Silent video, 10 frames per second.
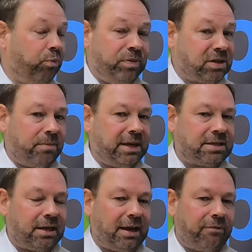It's going to be
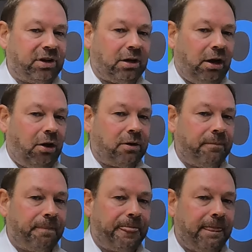until 11 o'clock,
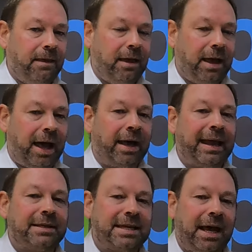and
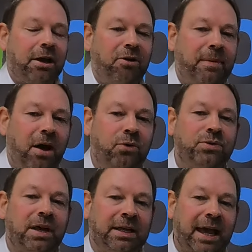our taco
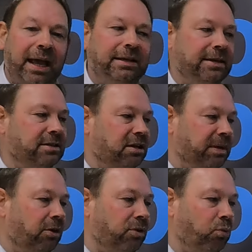mode again is going
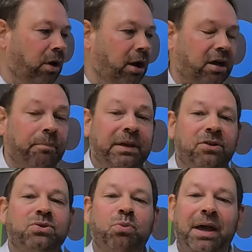to be other work
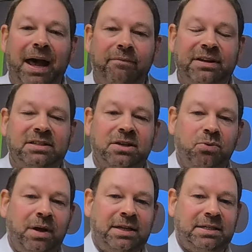because we're having
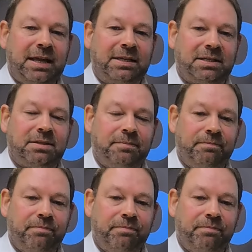to assist.